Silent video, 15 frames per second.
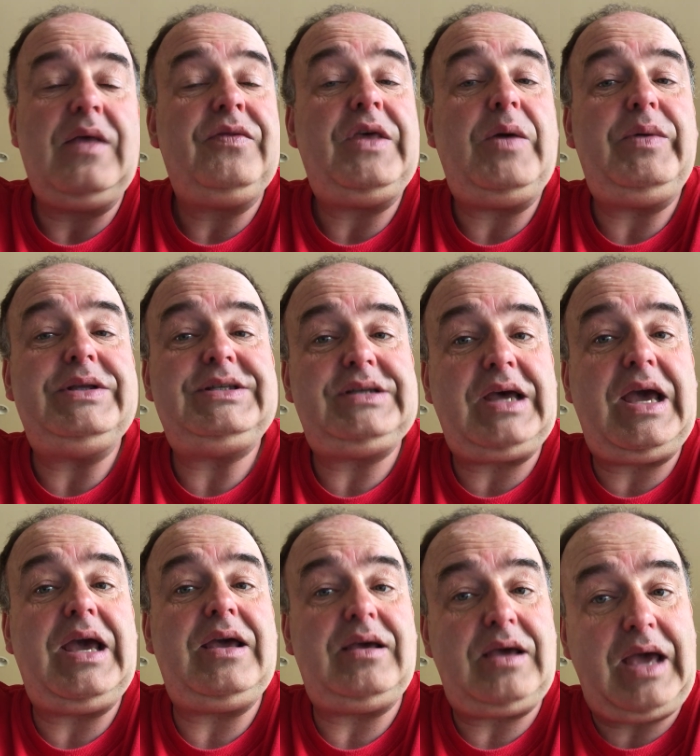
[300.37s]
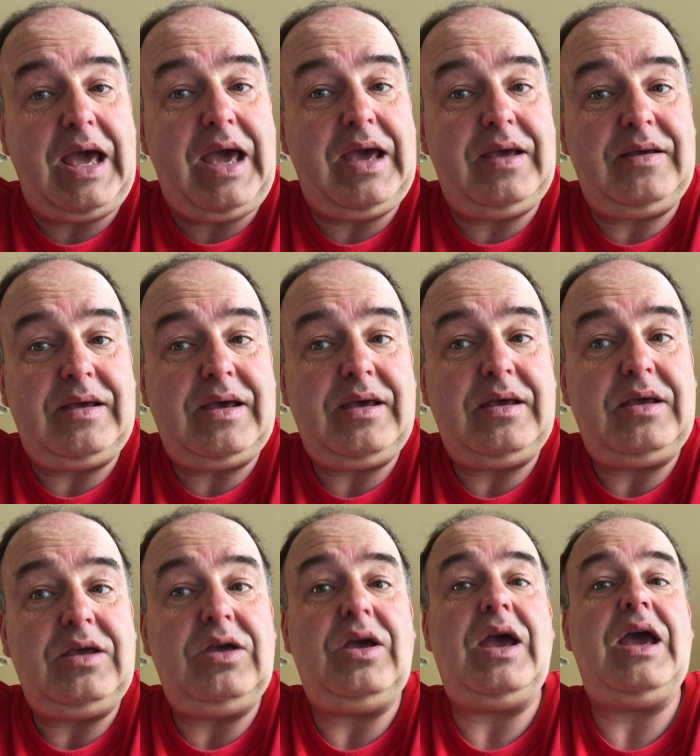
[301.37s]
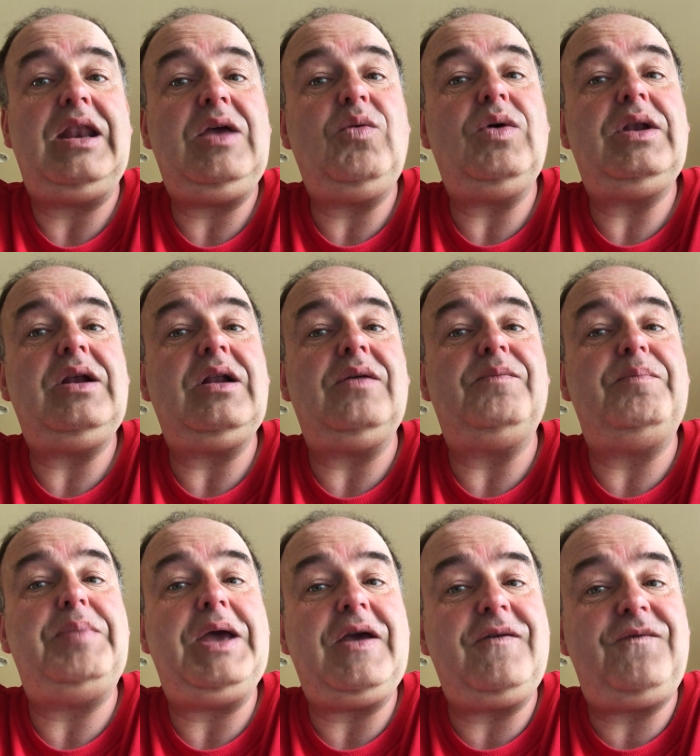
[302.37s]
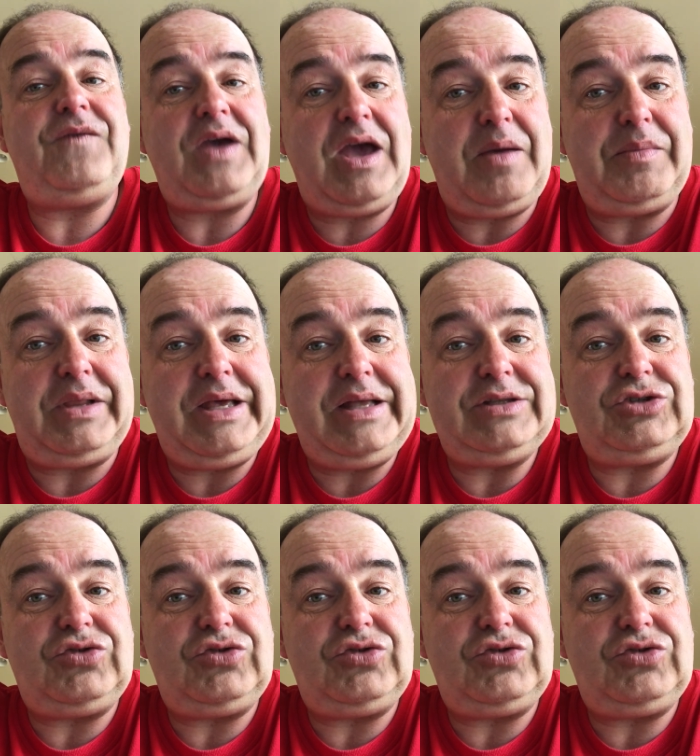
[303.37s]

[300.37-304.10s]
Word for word: They would say, hey, anyone in a big family in